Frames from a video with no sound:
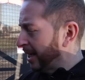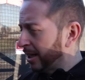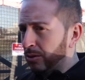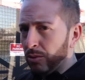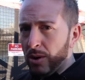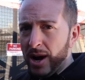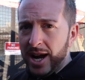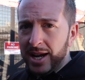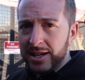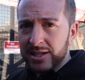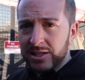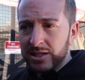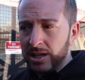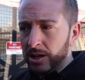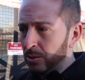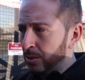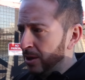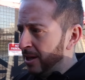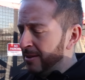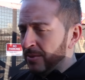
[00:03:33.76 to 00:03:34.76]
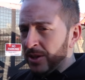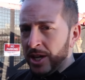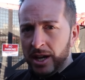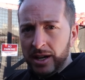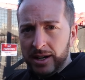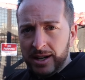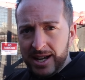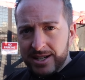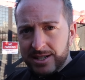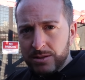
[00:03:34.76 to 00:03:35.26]
grass. So
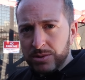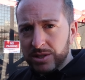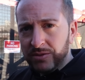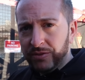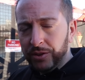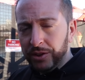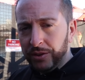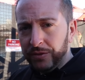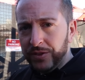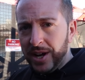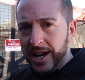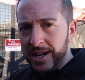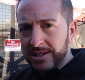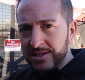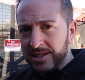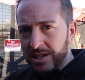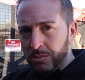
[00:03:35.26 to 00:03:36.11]
unless it was for the fans